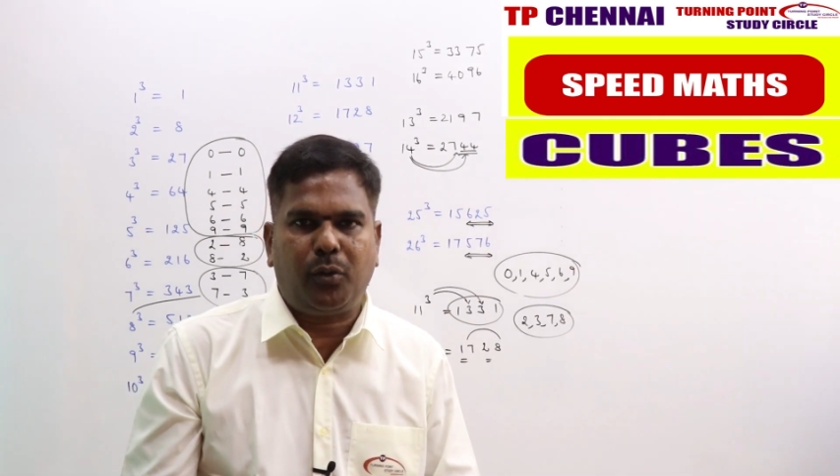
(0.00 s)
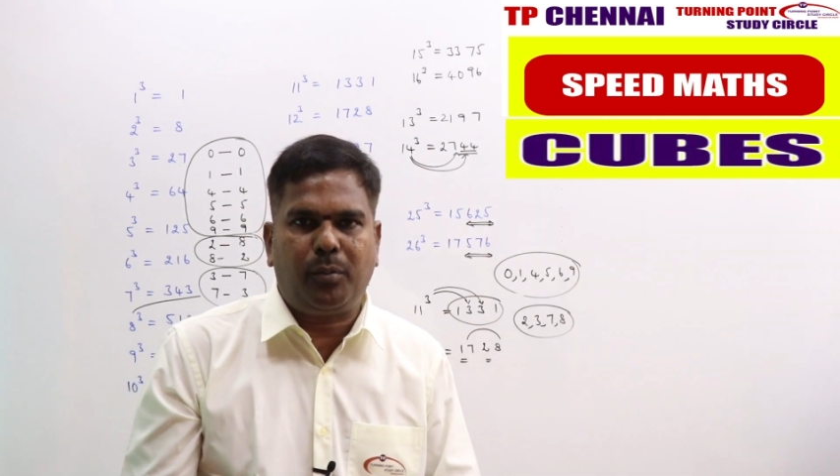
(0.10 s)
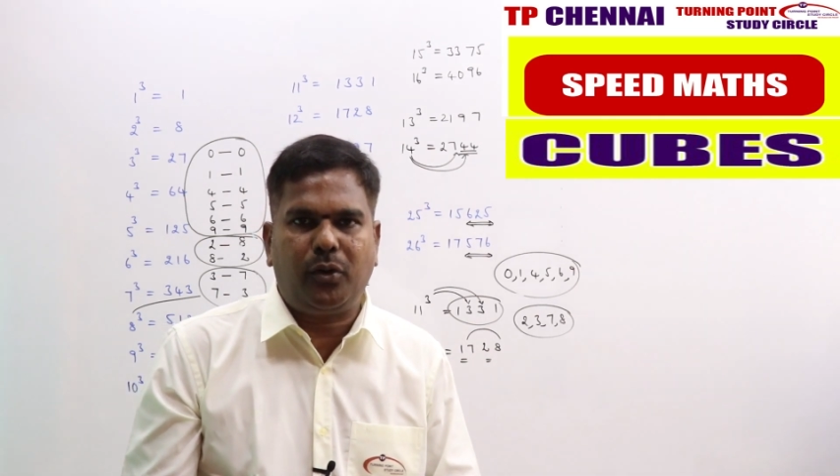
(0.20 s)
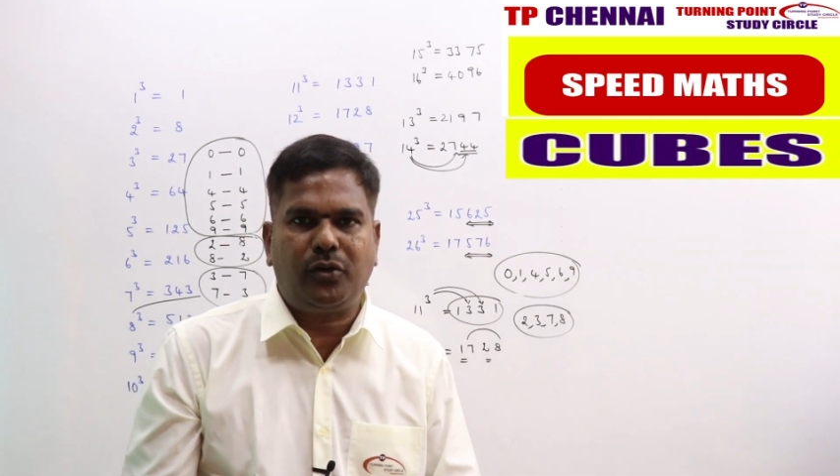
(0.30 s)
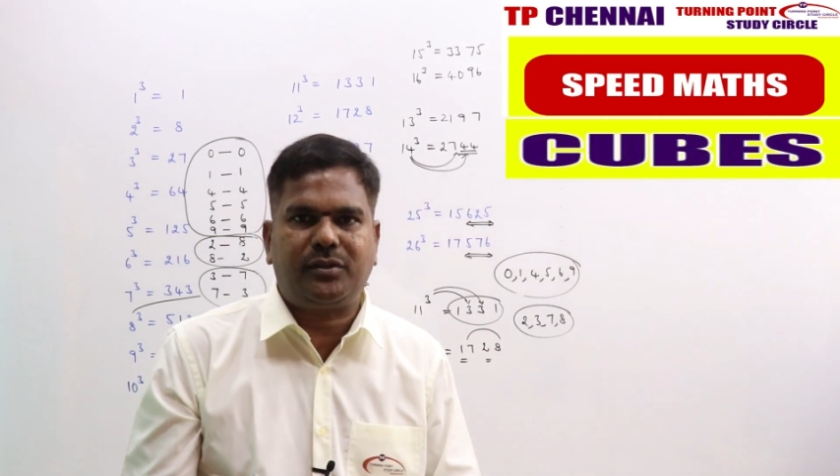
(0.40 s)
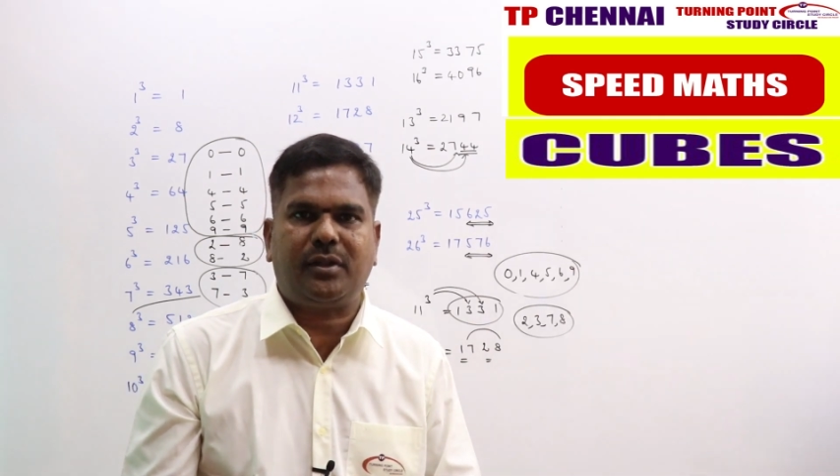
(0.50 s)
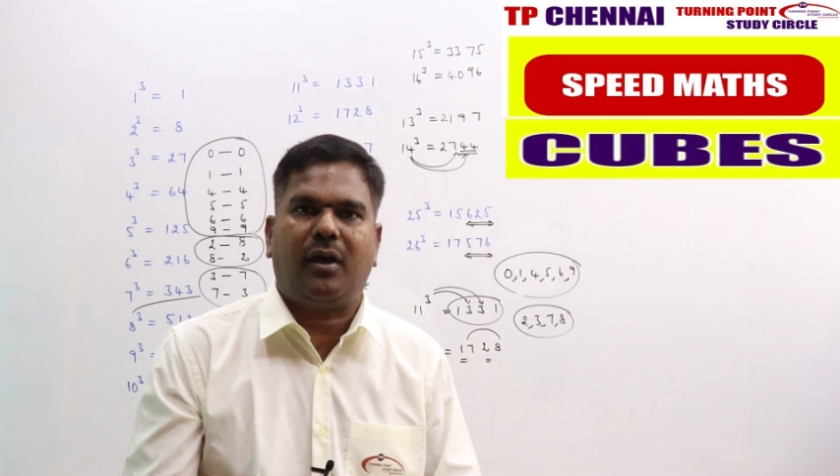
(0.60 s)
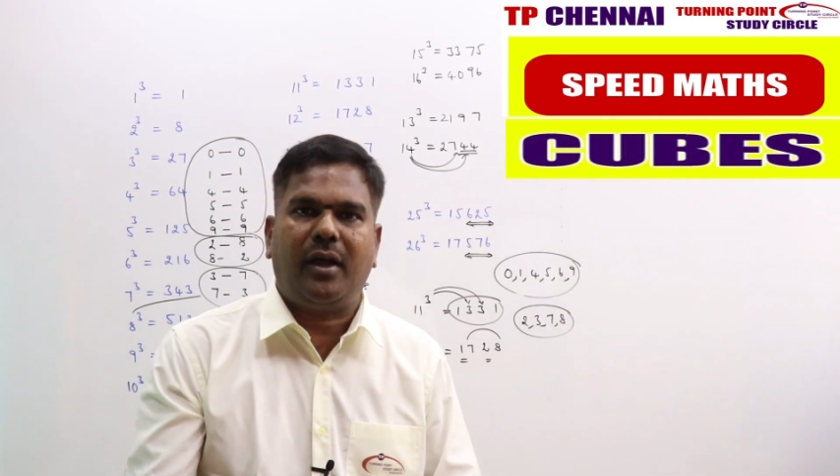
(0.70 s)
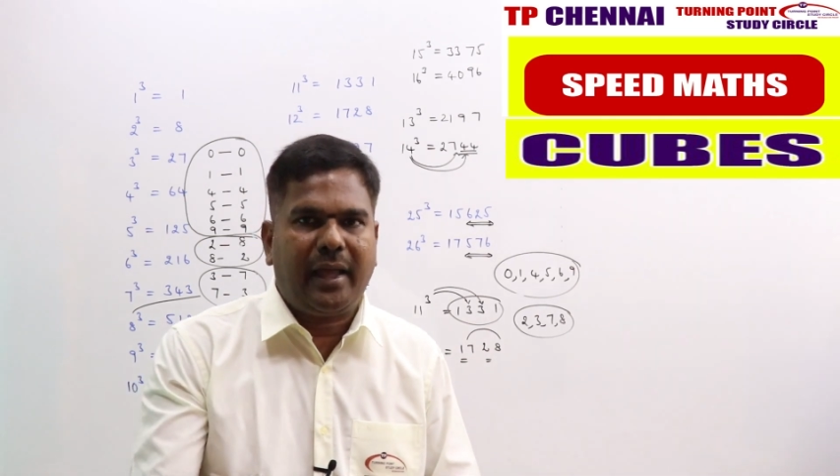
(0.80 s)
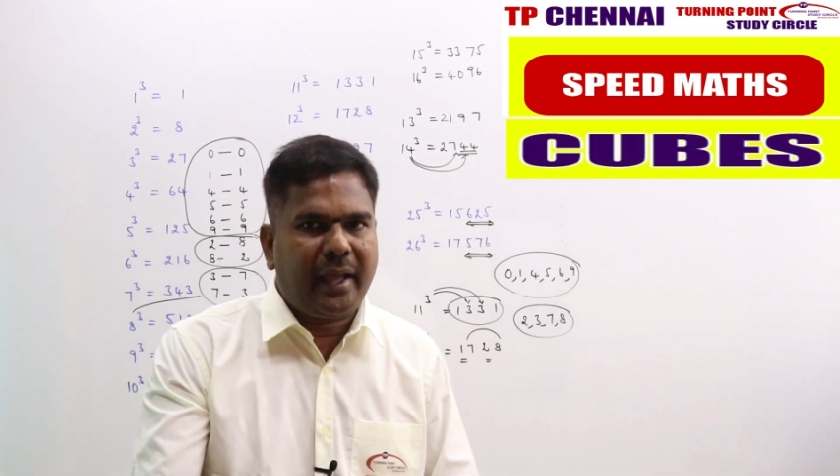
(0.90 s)
cube
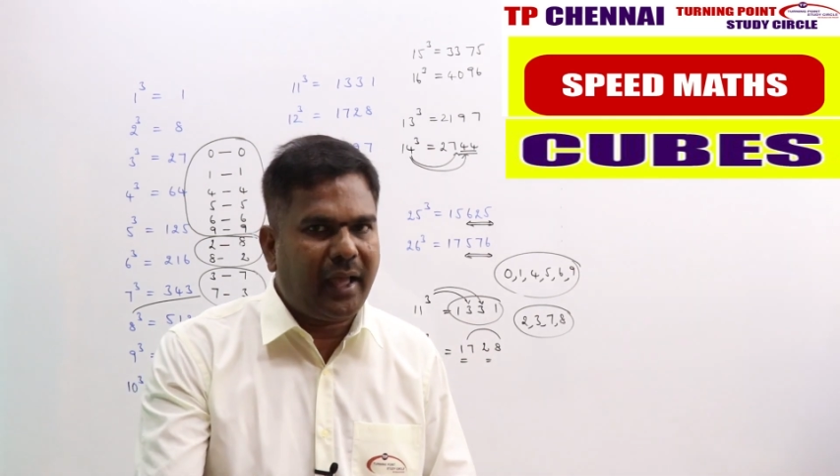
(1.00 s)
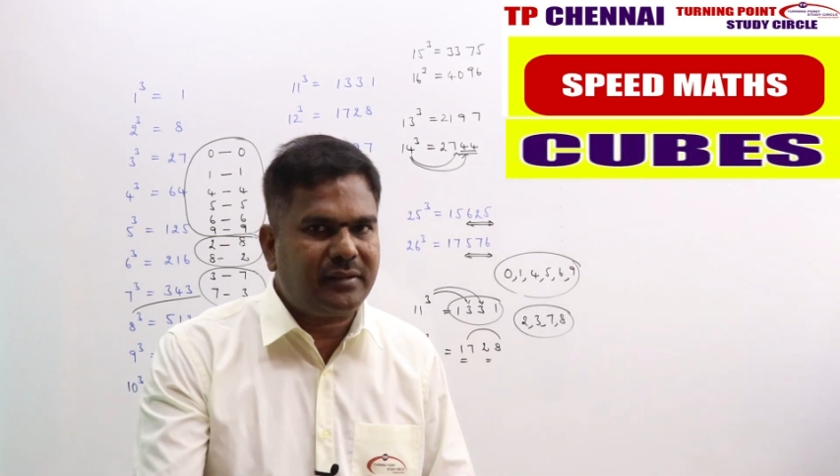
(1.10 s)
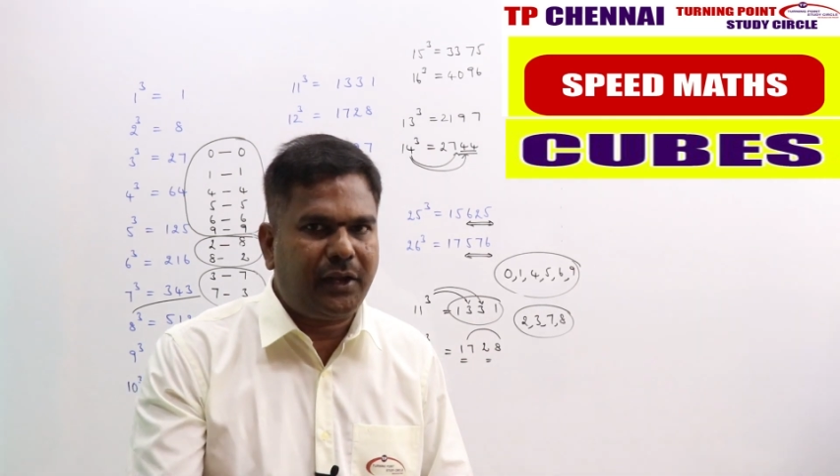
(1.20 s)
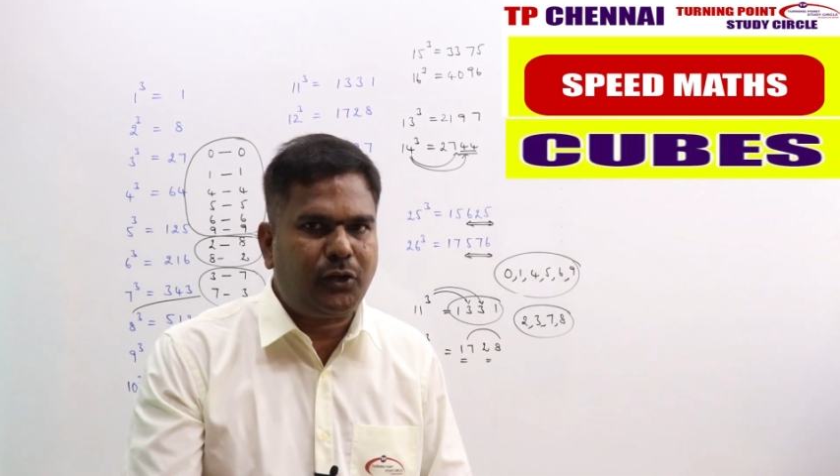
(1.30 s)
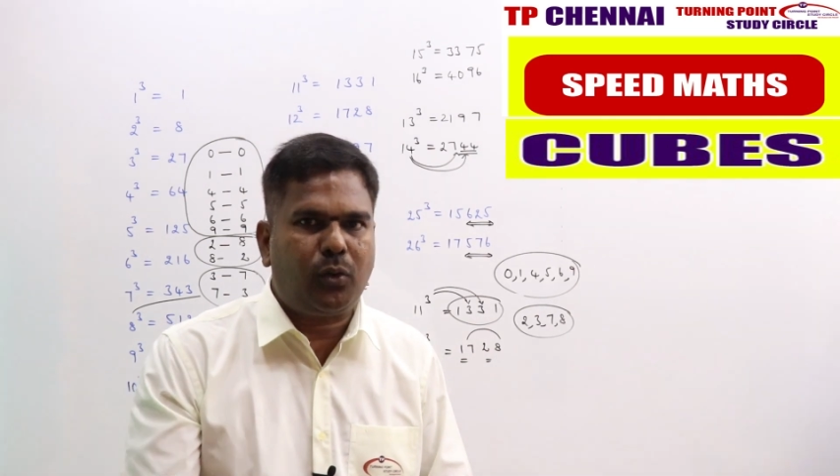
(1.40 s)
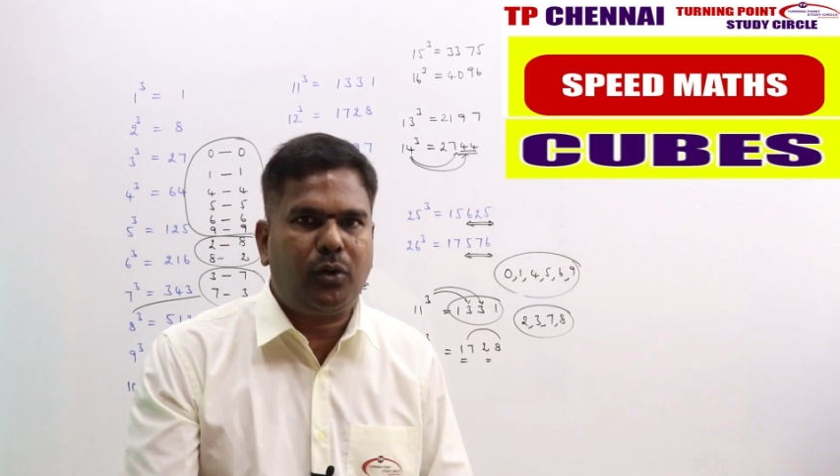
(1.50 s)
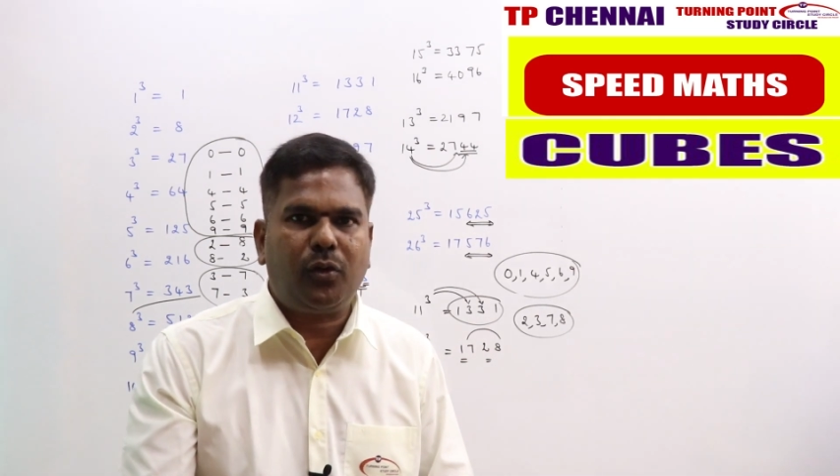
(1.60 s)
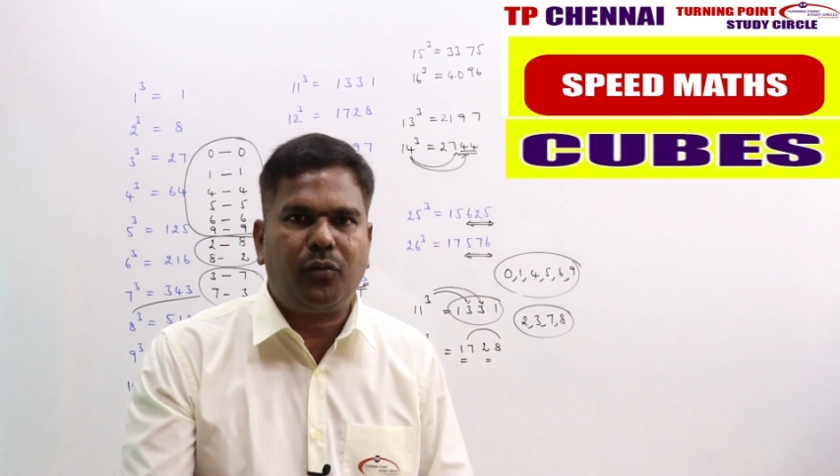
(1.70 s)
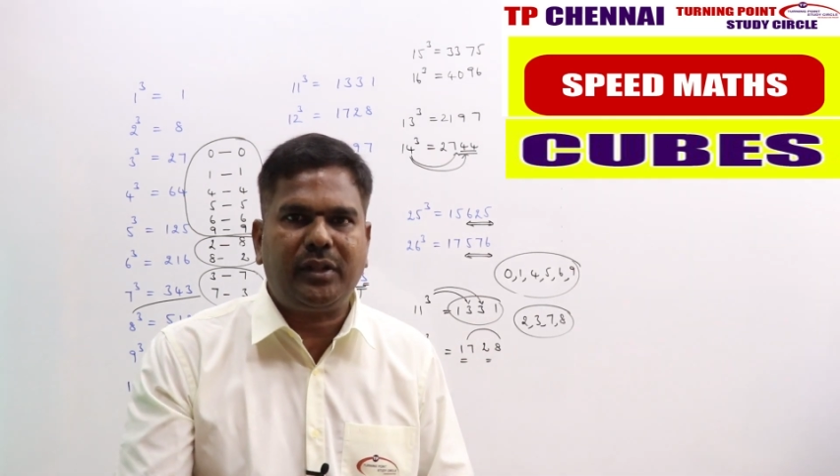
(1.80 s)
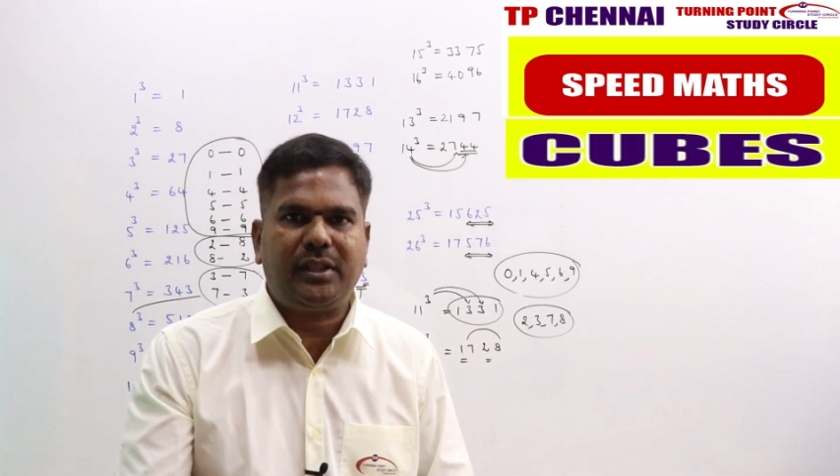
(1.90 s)
roots as I told you